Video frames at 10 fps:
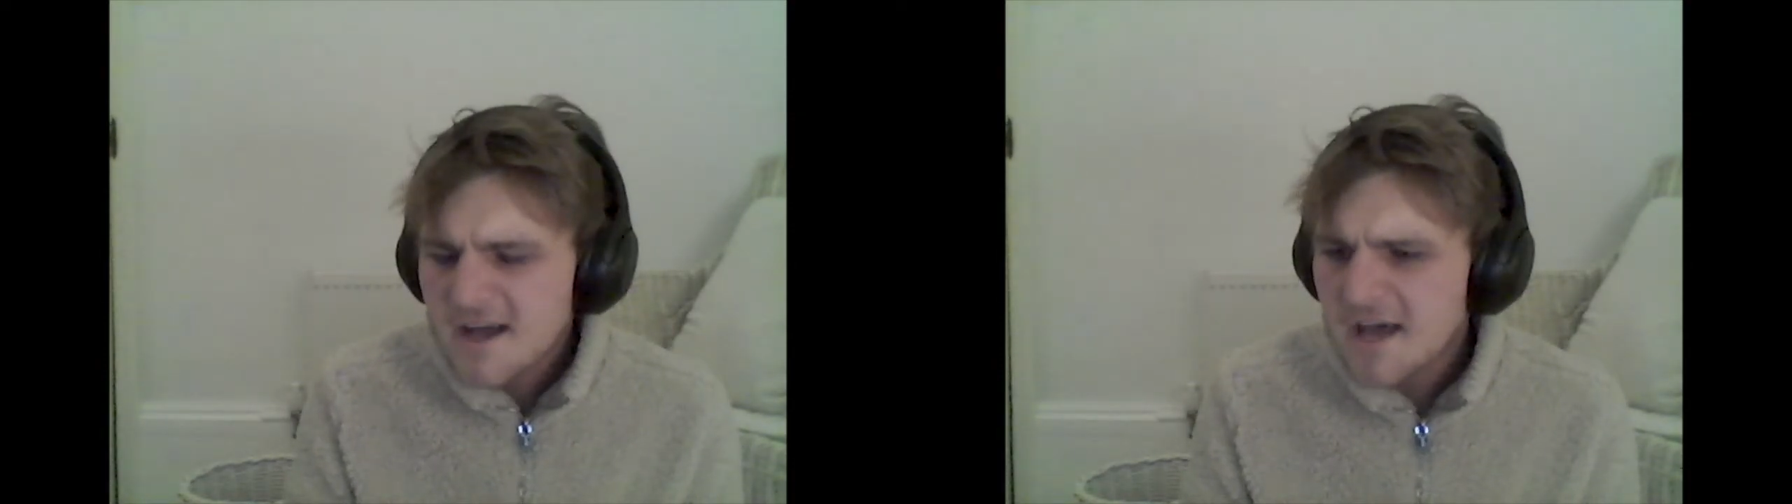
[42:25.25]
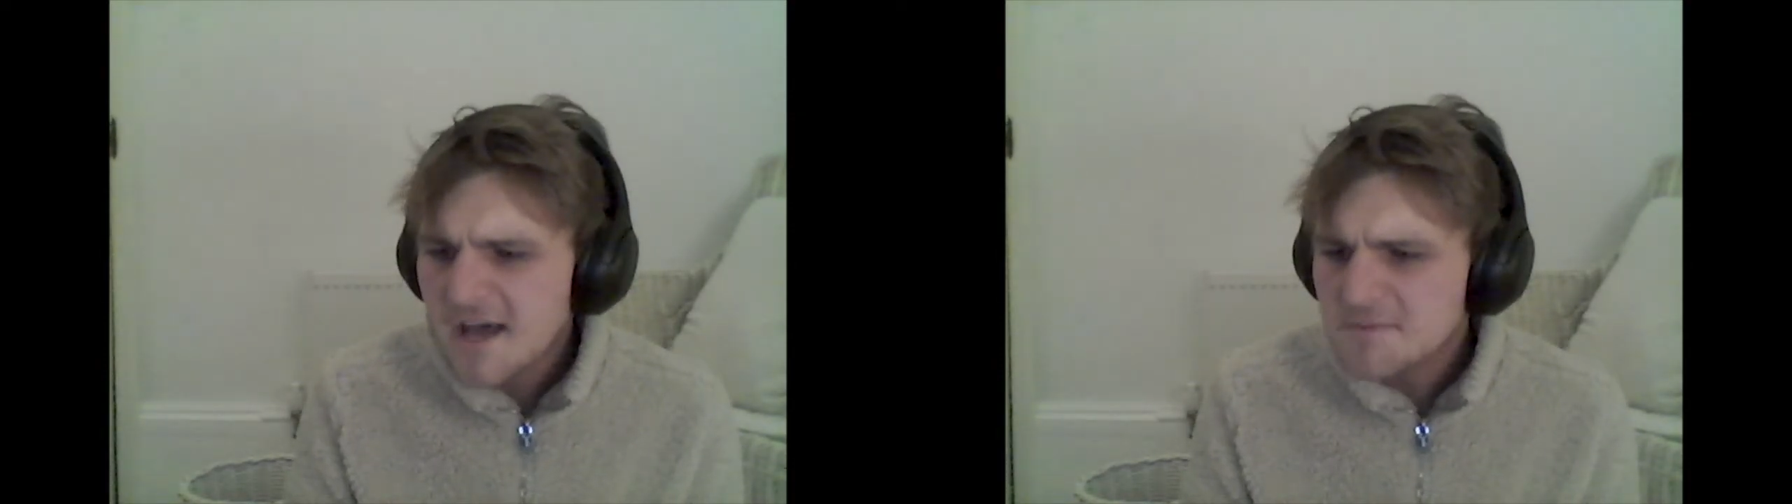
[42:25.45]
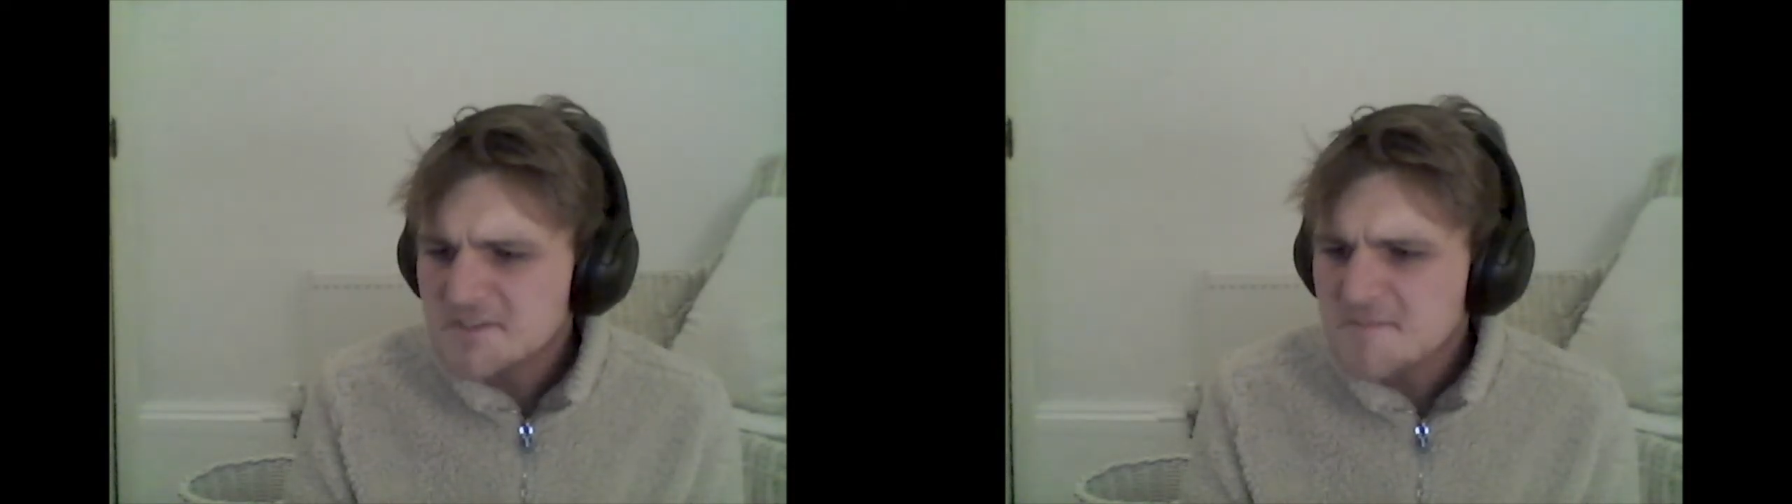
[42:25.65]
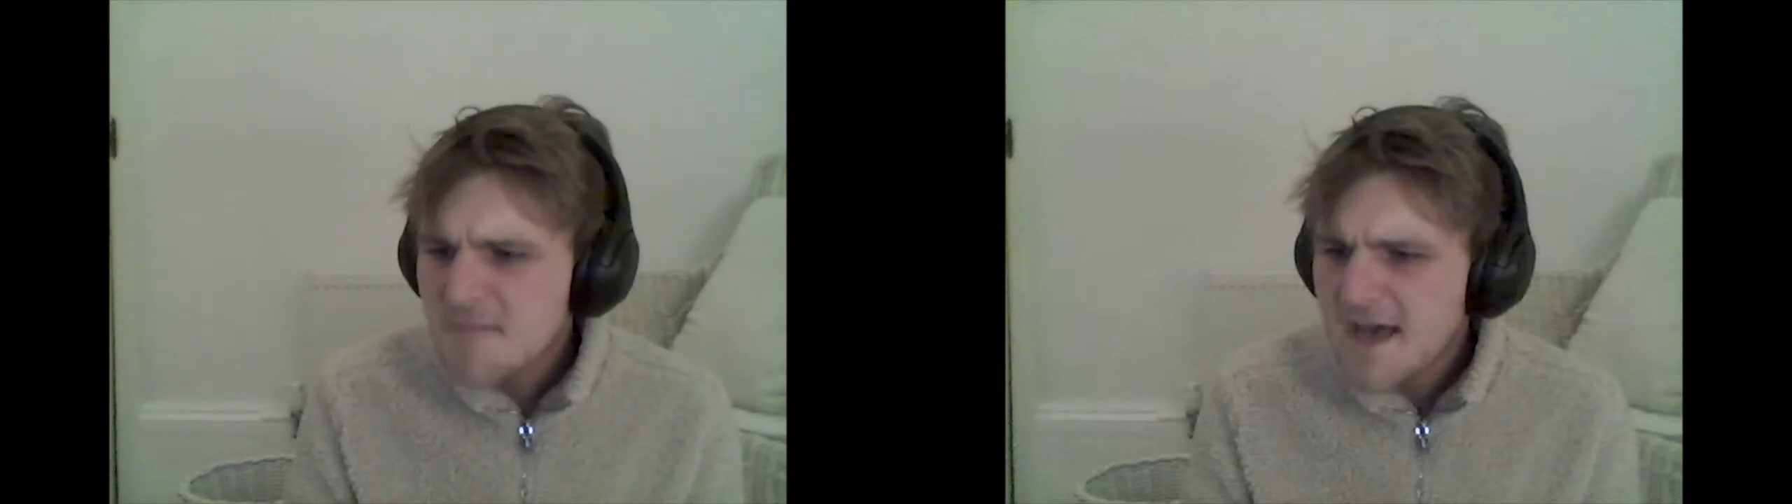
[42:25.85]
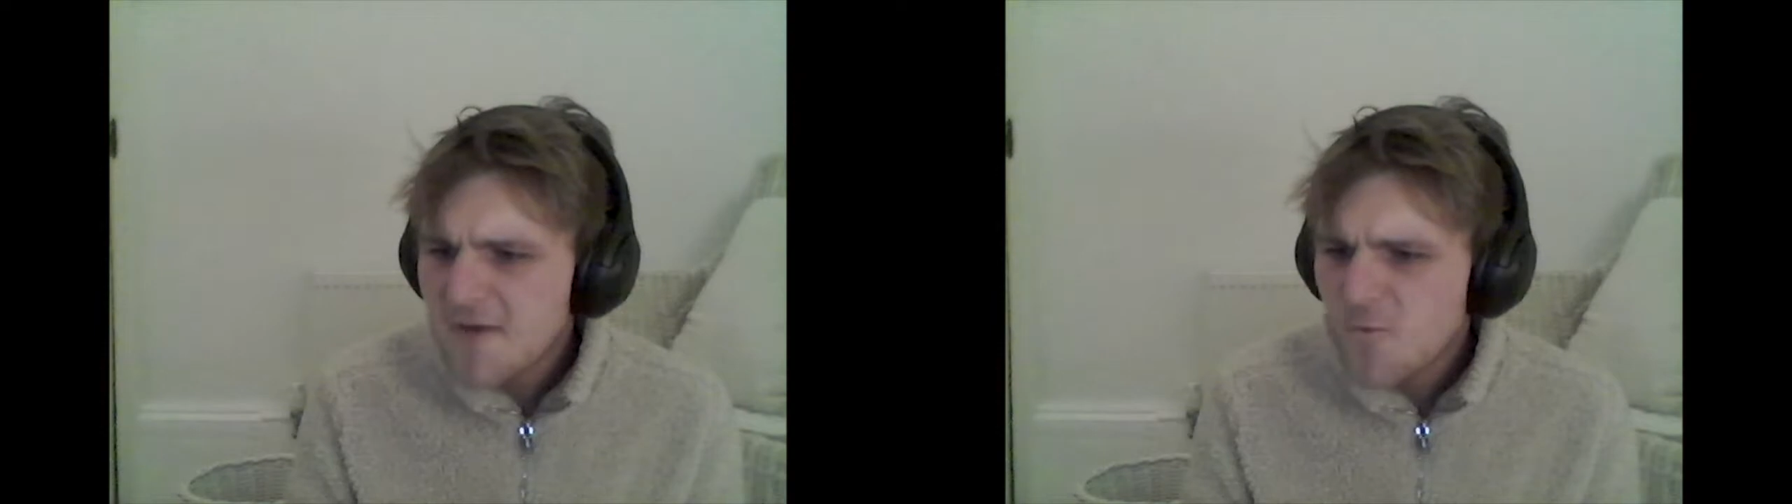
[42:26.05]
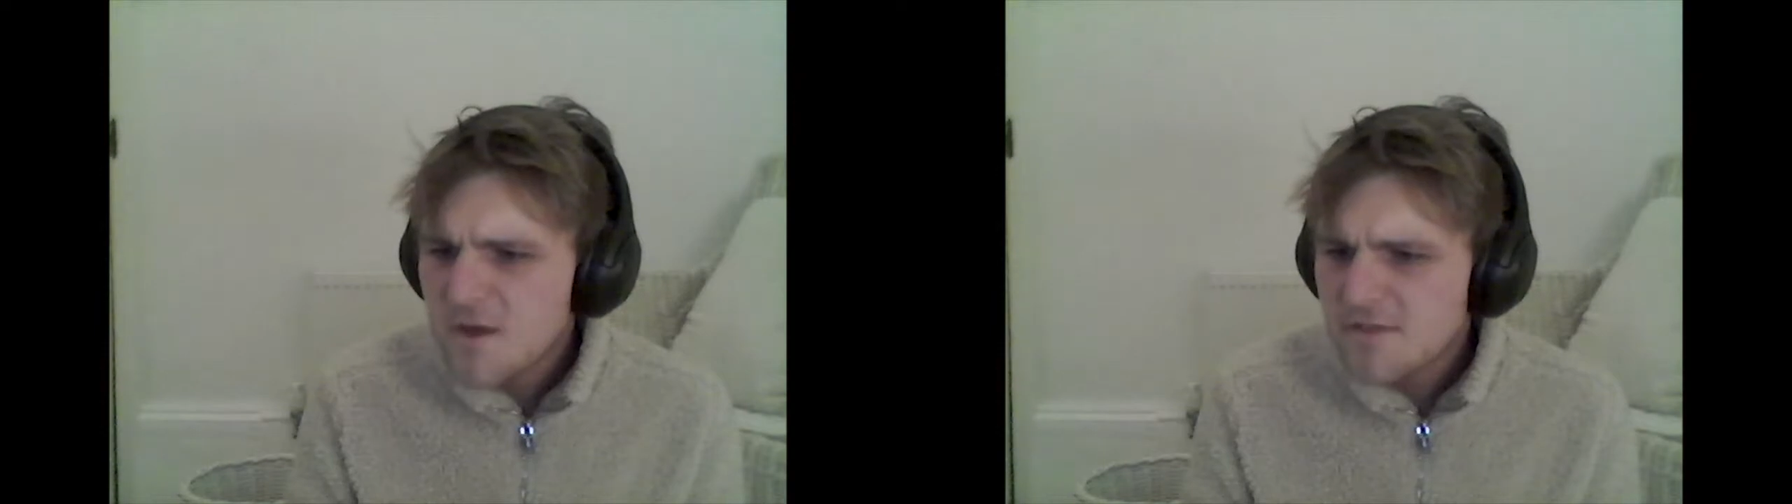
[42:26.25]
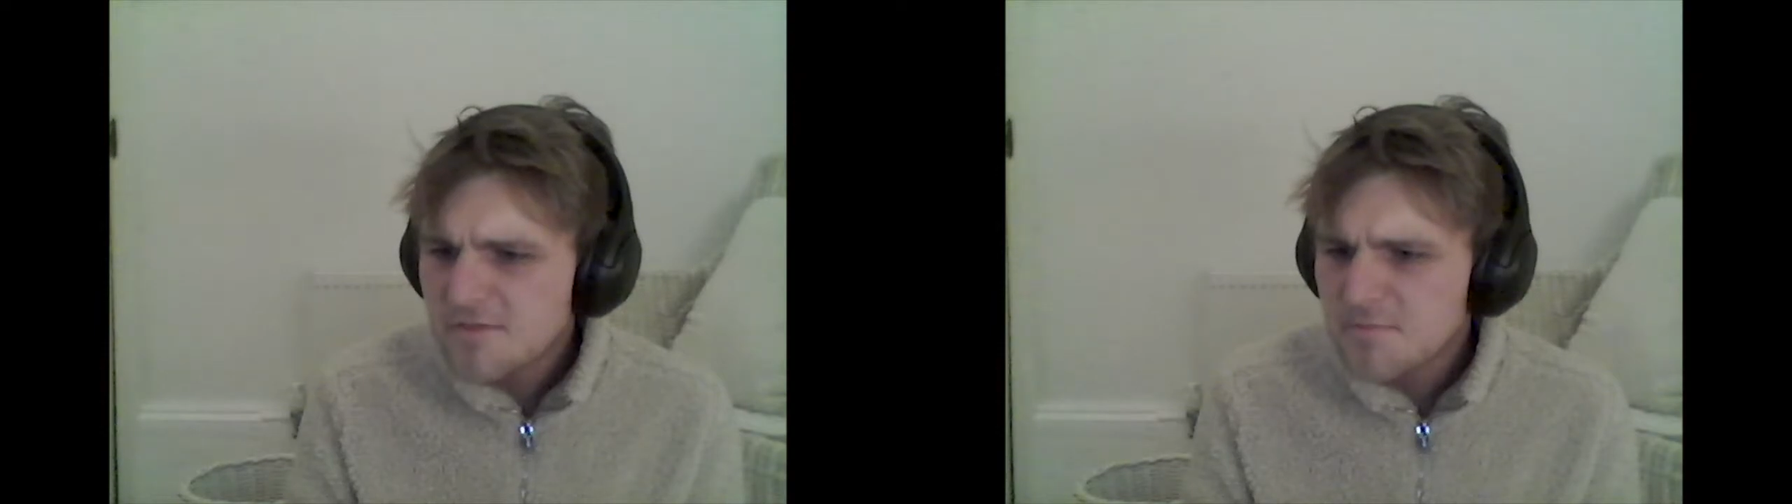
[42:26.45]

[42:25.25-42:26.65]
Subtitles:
and I'm just met with